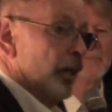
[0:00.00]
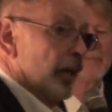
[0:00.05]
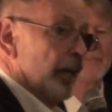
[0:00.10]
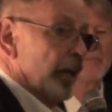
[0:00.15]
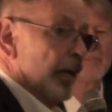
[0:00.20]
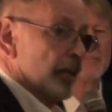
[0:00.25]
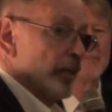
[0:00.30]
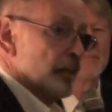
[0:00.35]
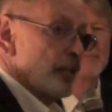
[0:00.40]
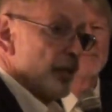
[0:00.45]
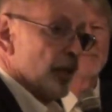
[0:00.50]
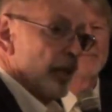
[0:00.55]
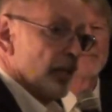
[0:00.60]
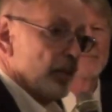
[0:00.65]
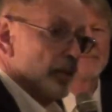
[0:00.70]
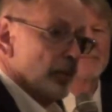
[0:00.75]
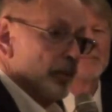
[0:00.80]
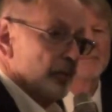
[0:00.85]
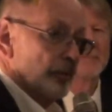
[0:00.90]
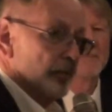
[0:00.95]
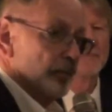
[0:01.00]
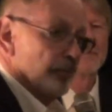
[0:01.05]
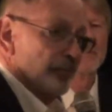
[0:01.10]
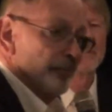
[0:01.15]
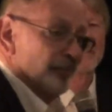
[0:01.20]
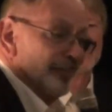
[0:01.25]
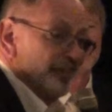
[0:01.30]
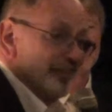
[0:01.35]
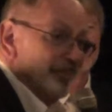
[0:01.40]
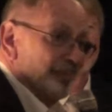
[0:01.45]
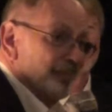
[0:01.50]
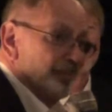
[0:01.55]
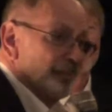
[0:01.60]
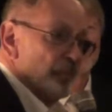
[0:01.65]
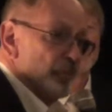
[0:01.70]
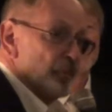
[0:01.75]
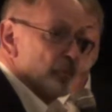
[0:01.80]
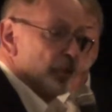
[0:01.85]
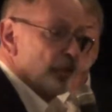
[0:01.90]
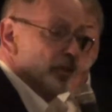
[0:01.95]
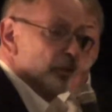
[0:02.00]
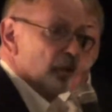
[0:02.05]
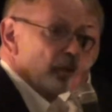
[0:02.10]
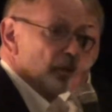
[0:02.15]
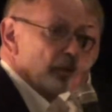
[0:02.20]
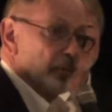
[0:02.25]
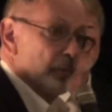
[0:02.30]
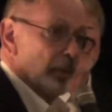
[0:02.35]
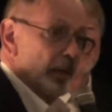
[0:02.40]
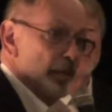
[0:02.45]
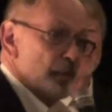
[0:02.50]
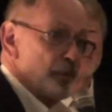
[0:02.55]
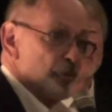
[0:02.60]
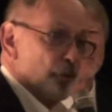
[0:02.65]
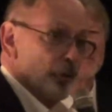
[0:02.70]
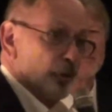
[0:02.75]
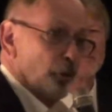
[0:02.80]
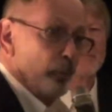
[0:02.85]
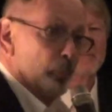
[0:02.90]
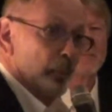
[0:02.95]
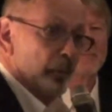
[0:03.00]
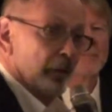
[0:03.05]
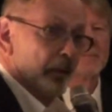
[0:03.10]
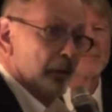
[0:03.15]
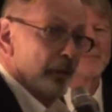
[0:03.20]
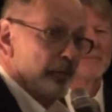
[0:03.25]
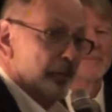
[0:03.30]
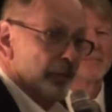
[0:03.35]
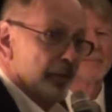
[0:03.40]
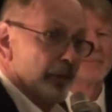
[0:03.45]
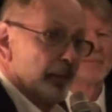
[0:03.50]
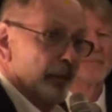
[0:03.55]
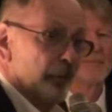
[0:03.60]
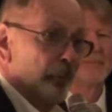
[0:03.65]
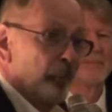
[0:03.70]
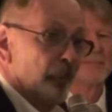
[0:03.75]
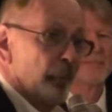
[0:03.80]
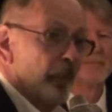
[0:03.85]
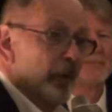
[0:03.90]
And it's like you get erased a little bit at a time,